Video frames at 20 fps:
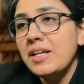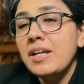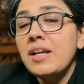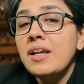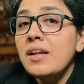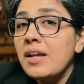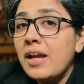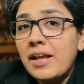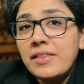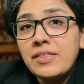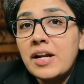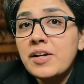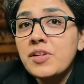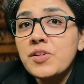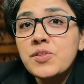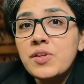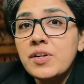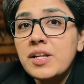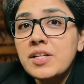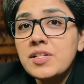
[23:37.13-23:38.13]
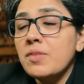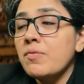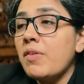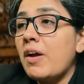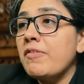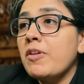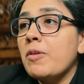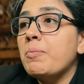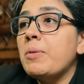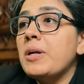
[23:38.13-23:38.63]
Yeah. And that is the reason why
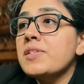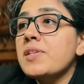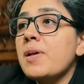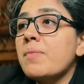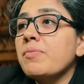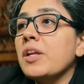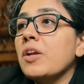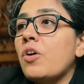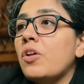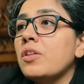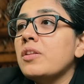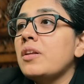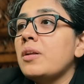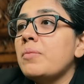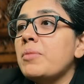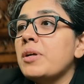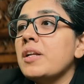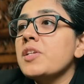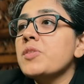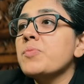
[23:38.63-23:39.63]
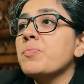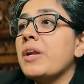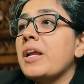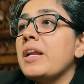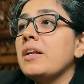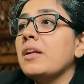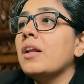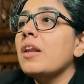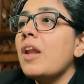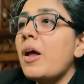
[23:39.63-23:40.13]
we have built something called the Limitless
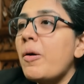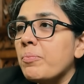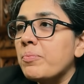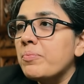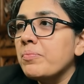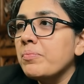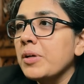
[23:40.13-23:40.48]
Brain Club,